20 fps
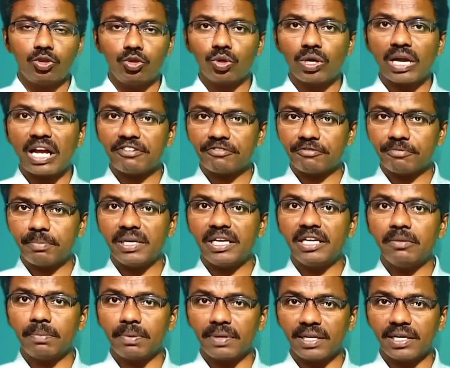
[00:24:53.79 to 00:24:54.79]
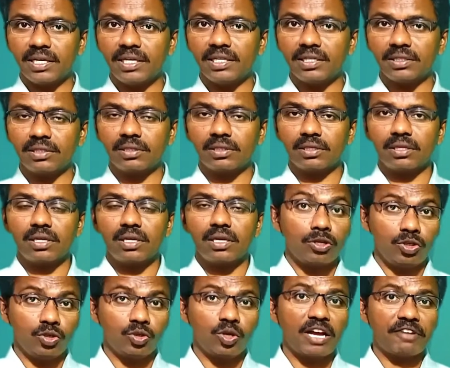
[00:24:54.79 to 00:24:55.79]
you have been playing,
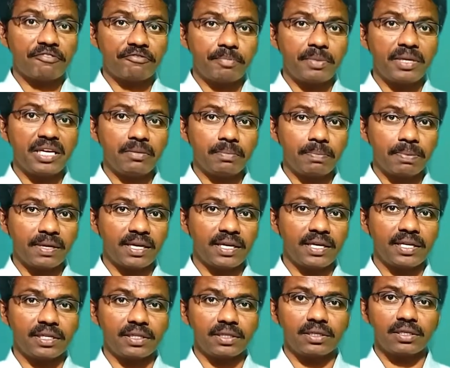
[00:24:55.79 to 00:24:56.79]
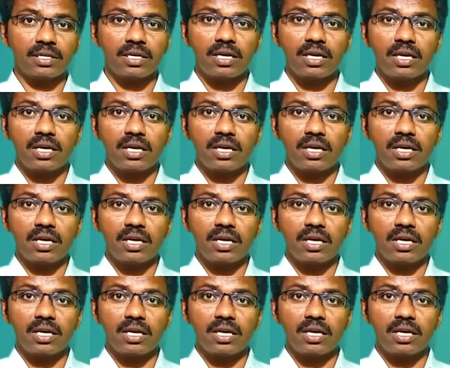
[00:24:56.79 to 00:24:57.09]
you have been playing,